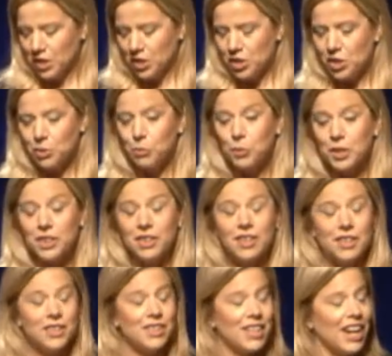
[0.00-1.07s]
So with
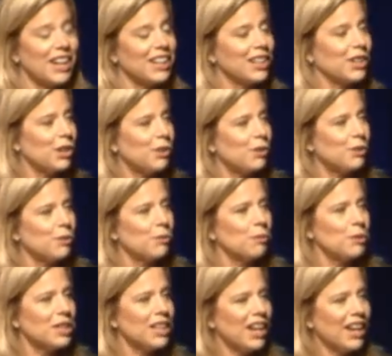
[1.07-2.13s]
that goal,
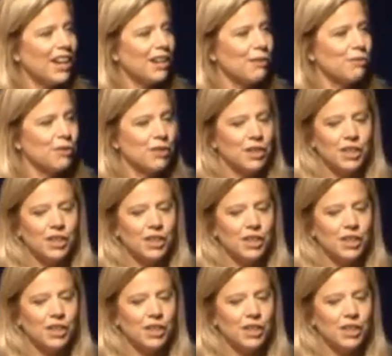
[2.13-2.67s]
we have